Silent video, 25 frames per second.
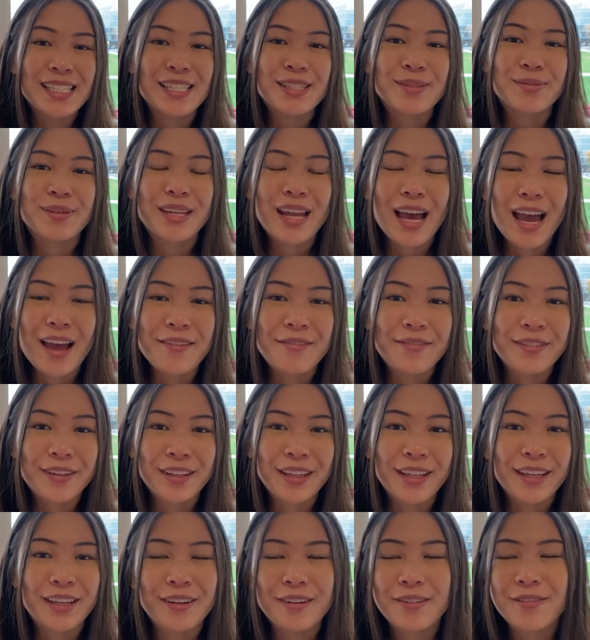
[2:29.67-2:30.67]
is when I feel
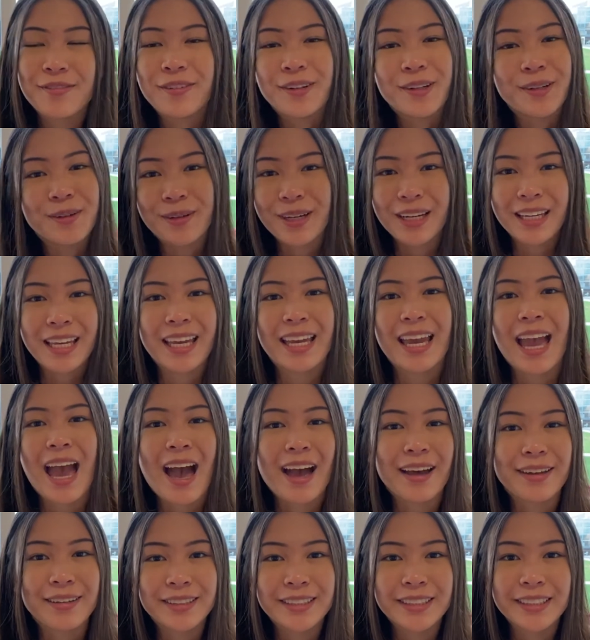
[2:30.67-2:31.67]
like a full working
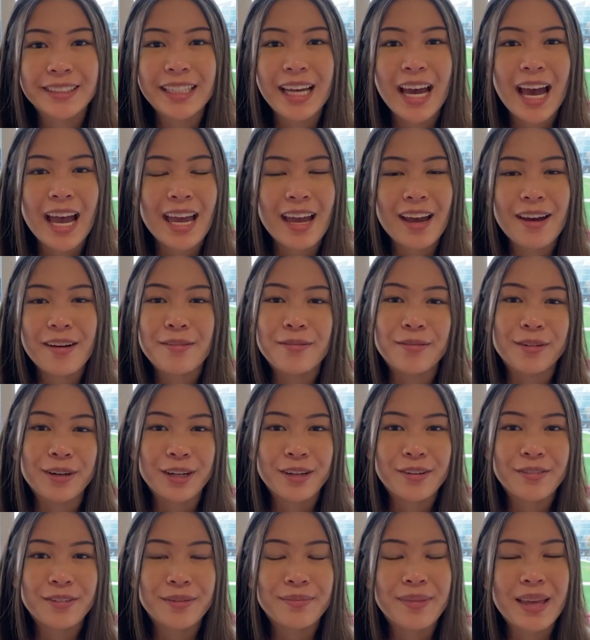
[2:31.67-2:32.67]
adult. I have
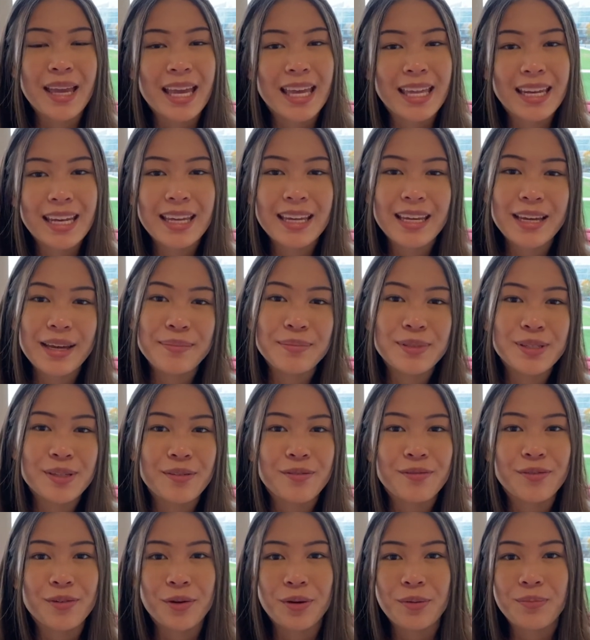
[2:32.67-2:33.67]
work from 8 a.m. to
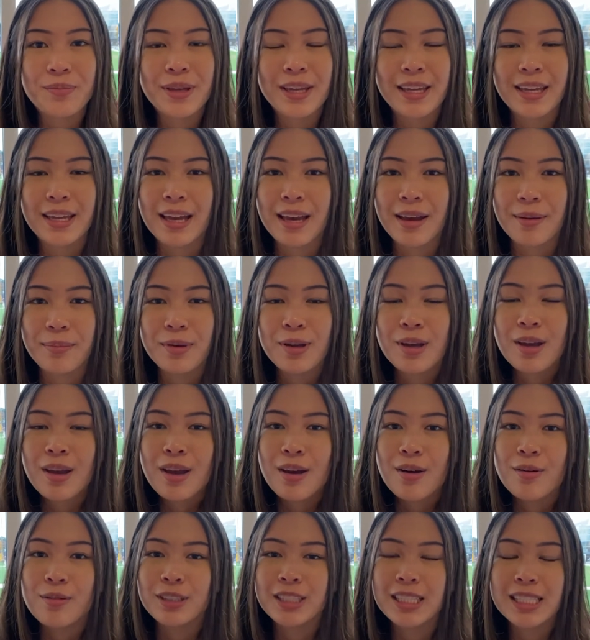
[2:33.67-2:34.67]
4 p.m.,
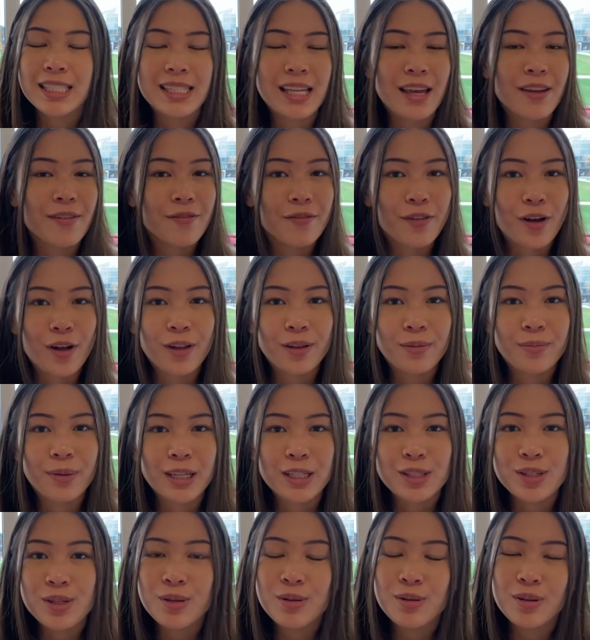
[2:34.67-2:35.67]
which is then followed by
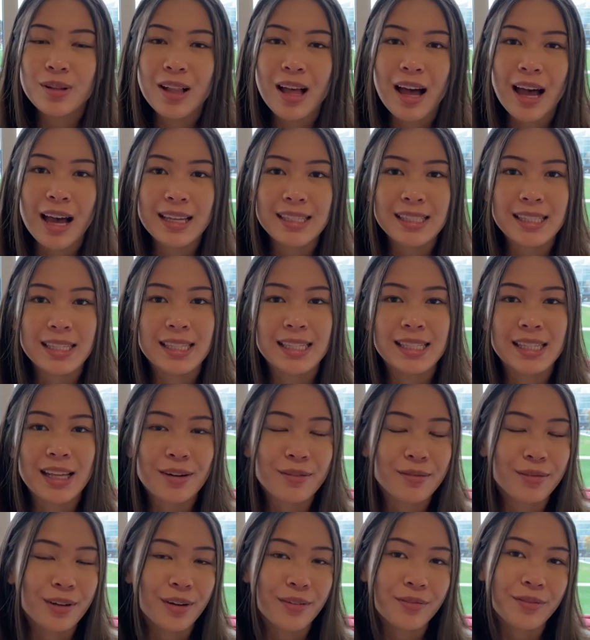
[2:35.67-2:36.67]
two classes
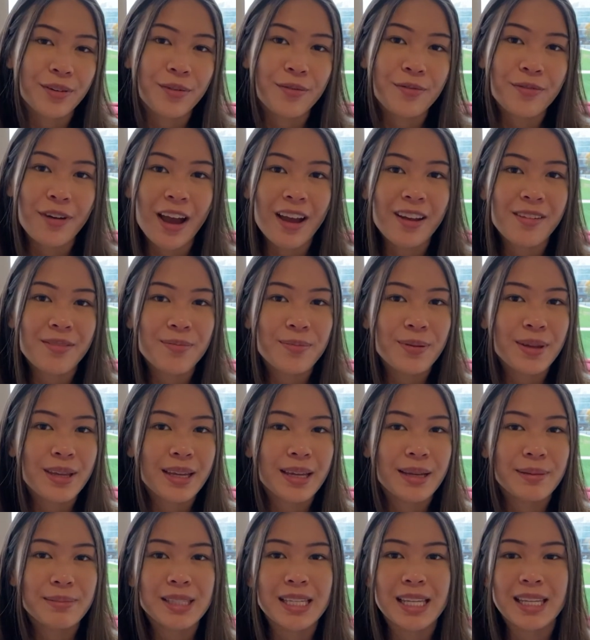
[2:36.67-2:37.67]
that run from 5
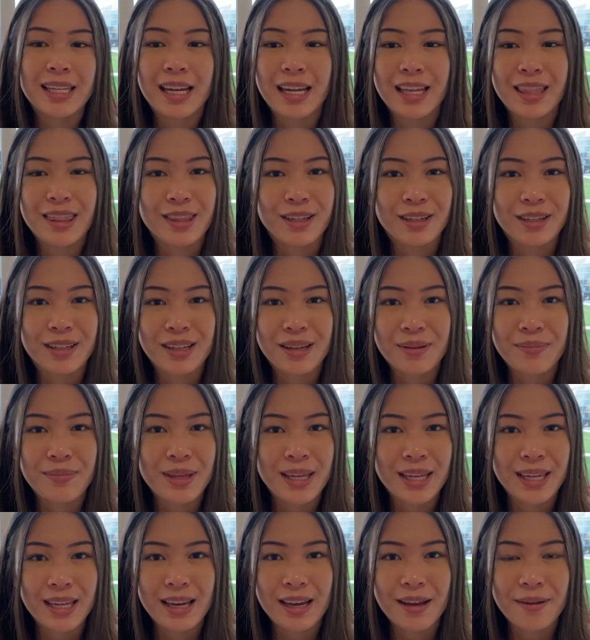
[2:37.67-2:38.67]
p.m. to 9.30
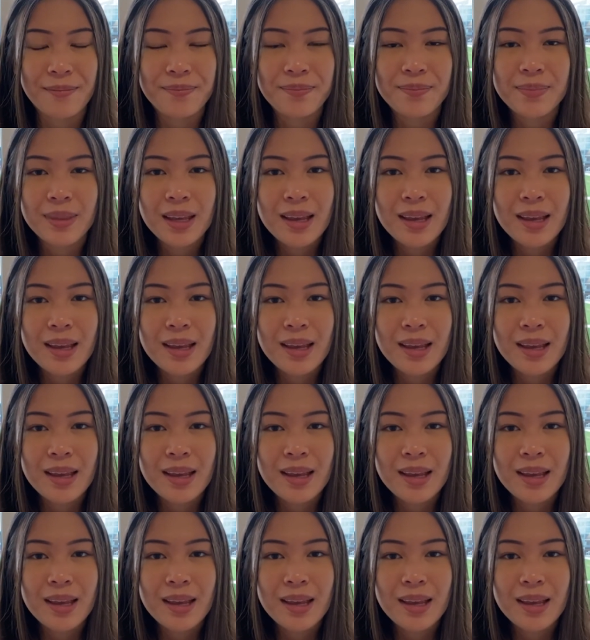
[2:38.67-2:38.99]
p.m.